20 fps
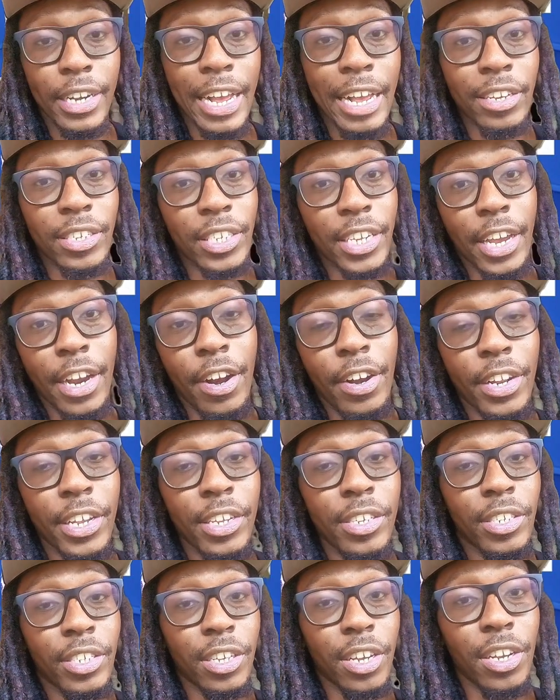Now, Saturday
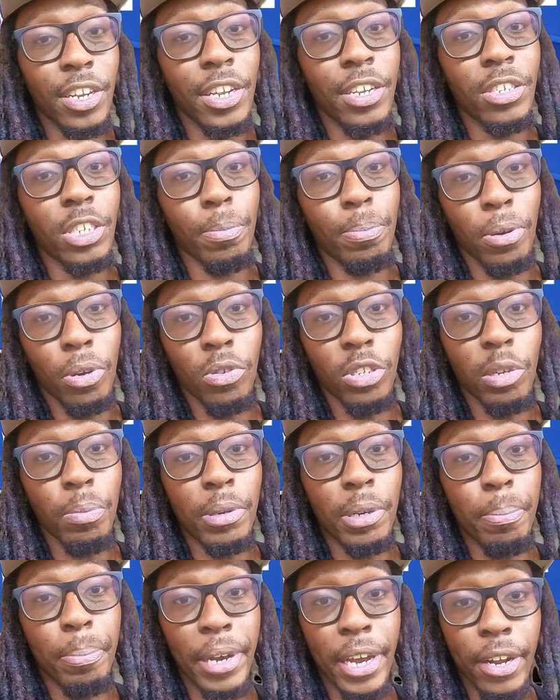and Sunday supposed to
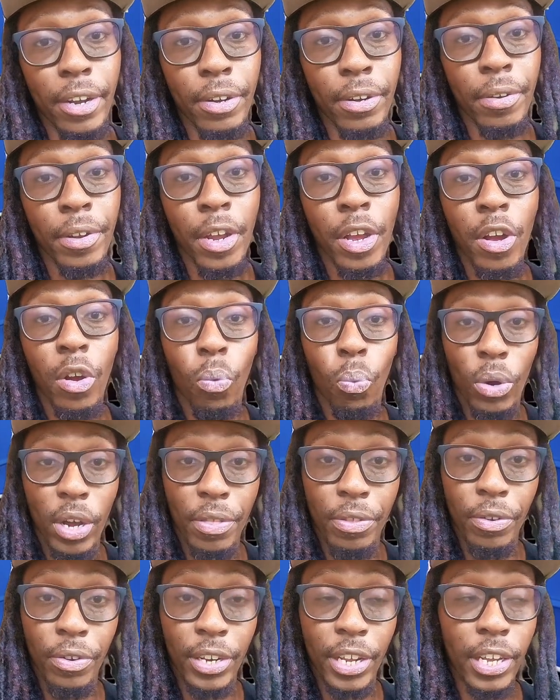be better
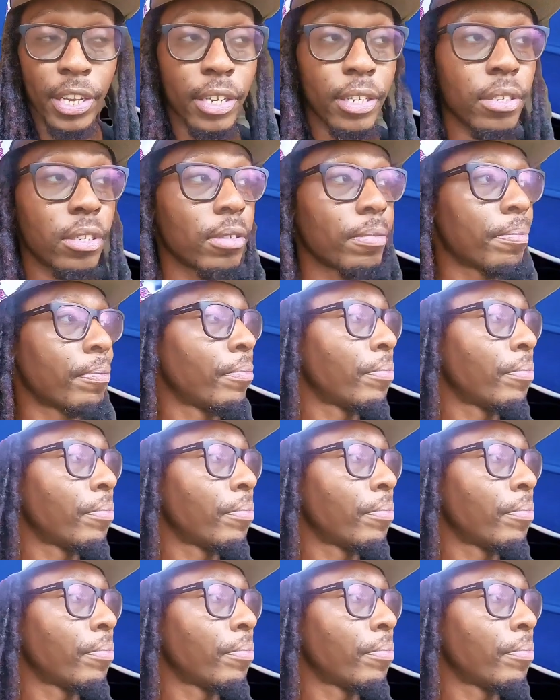weather days.